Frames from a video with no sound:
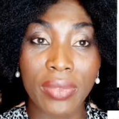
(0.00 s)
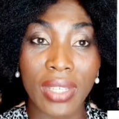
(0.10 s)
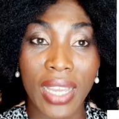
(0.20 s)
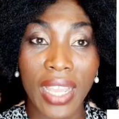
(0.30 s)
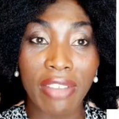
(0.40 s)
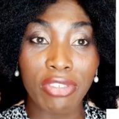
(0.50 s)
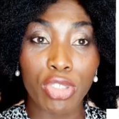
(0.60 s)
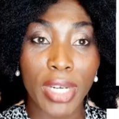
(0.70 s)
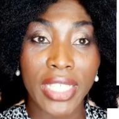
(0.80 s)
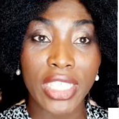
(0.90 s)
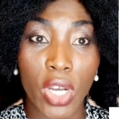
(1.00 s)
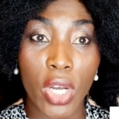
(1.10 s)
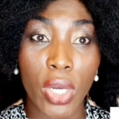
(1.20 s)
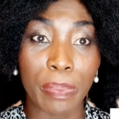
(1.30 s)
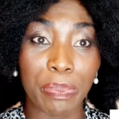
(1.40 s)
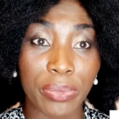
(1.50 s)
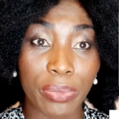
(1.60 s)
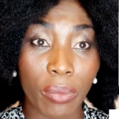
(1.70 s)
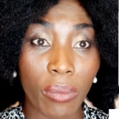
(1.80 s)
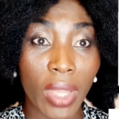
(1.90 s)
I have tried
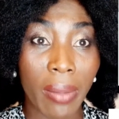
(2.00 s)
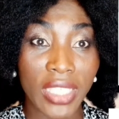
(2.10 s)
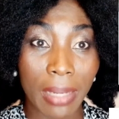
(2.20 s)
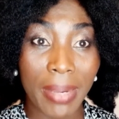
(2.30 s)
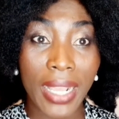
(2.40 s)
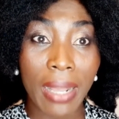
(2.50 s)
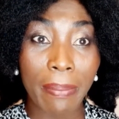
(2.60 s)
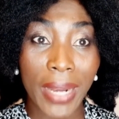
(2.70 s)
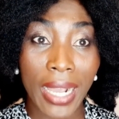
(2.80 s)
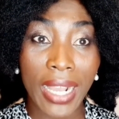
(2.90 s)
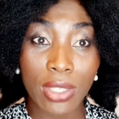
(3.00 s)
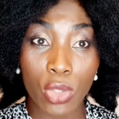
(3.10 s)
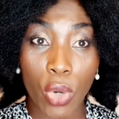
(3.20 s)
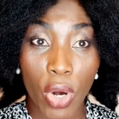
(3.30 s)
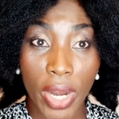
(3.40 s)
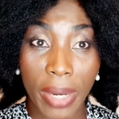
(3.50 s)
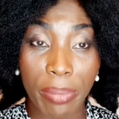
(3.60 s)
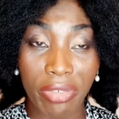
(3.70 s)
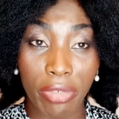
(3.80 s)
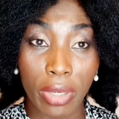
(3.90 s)
Jamaican black castor oil
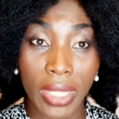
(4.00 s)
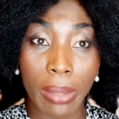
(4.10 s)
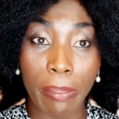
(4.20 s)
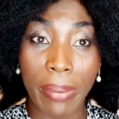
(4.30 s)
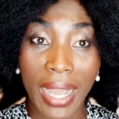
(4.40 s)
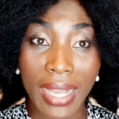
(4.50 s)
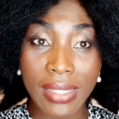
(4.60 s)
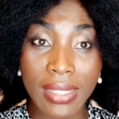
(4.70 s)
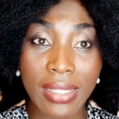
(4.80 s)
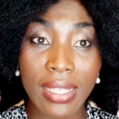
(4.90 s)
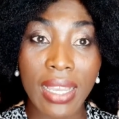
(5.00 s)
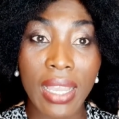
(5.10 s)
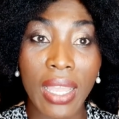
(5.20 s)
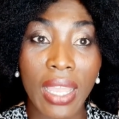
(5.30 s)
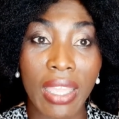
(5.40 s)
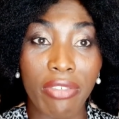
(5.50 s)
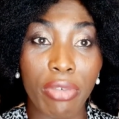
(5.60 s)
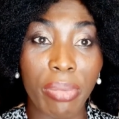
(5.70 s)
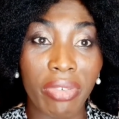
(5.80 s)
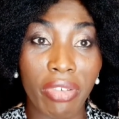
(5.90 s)
before in the past, even
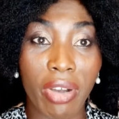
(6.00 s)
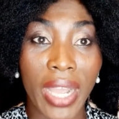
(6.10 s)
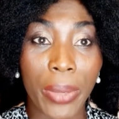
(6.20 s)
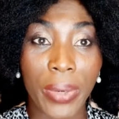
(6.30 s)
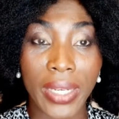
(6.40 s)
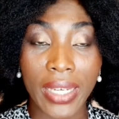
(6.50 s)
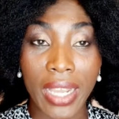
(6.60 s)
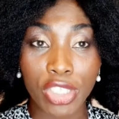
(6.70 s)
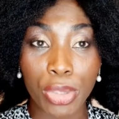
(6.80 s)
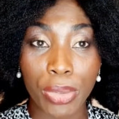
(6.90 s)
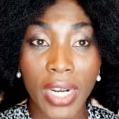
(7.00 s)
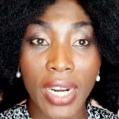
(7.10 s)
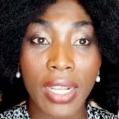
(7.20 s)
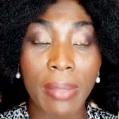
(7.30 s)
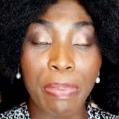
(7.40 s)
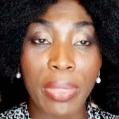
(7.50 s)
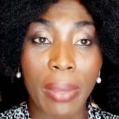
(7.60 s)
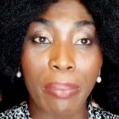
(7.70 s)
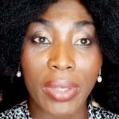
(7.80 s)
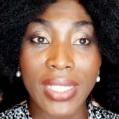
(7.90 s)
before I went natural,
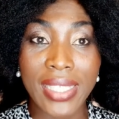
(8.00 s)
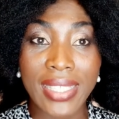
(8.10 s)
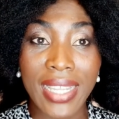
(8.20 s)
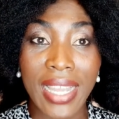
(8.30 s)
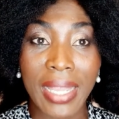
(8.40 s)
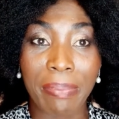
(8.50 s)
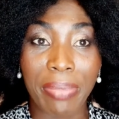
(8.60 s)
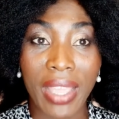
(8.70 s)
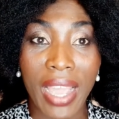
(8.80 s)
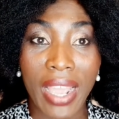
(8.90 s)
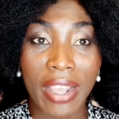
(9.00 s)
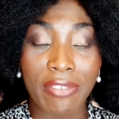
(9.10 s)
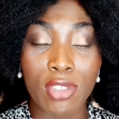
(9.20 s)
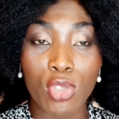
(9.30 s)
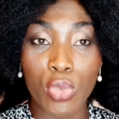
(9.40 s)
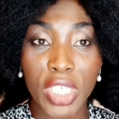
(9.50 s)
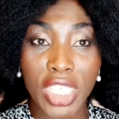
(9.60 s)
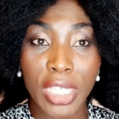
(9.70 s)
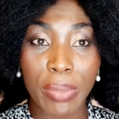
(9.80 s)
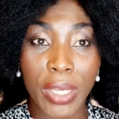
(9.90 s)
but this time I have switched
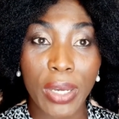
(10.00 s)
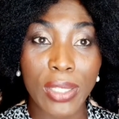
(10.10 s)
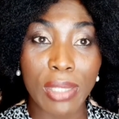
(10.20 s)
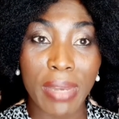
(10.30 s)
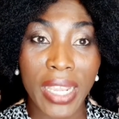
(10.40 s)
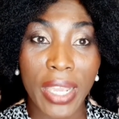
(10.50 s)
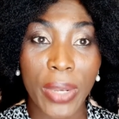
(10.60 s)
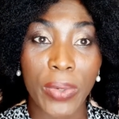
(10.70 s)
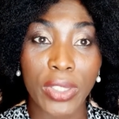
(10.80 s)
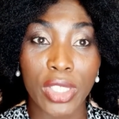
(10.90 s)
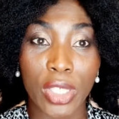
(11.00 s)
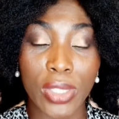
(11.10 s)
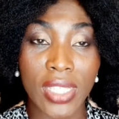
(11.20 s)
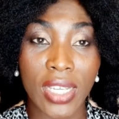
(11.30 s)
it because my hair was just